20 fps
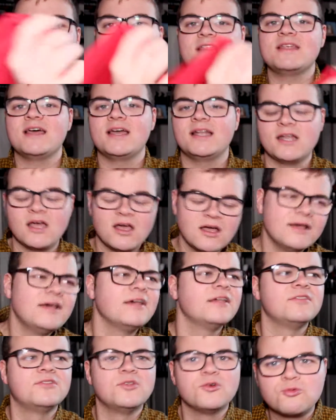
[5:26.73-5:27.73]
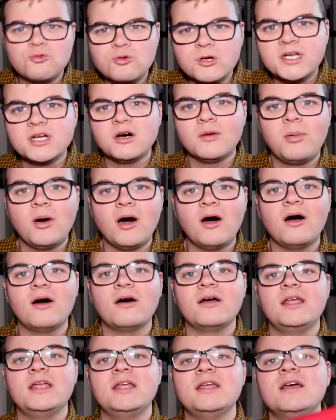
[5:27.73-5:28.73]
And then the real
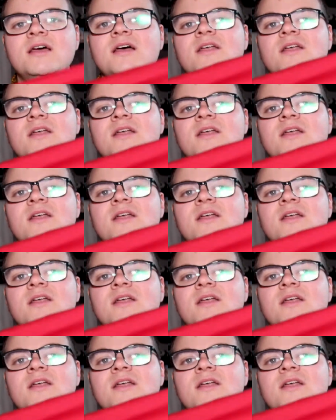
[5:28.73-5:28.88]
party,